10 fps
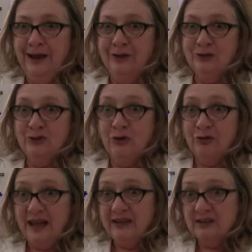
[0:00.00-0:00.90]
So
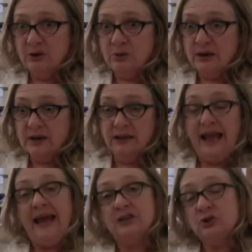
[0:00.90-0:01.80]
that's a critically,
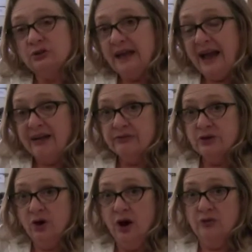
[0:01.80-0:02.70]
and it's only half the
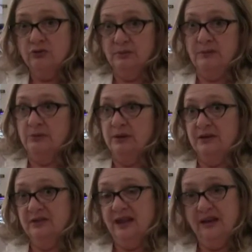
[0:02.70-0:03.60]
cost, remember,
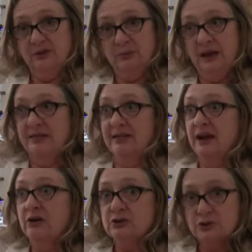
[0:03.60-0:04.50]
because they have to pay
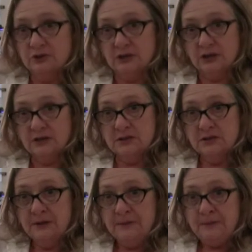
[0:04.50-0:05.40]
their attorneys.
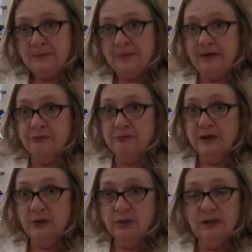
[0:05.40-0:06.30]
And
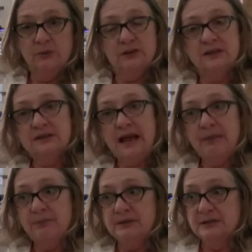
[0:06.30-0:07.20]
frequently when this
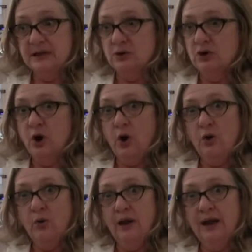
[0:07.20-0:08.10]
happens, they'll
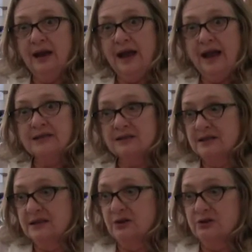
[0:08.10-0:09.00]
go and ask
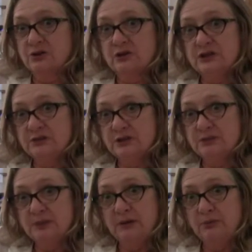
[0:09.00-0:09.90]
that their attorney's fees
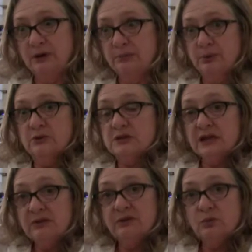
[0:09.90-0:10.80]
be reimbursed,
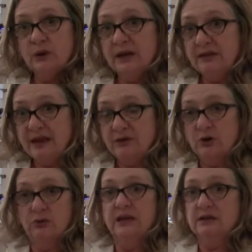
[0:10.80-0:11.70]
even when they've
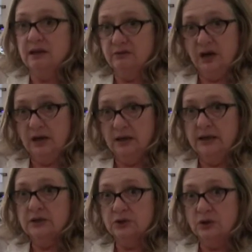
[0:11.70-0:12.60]
agreed they
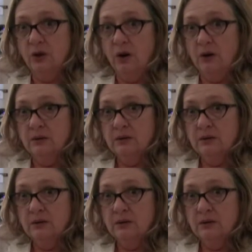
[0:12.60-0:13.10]
violated the law.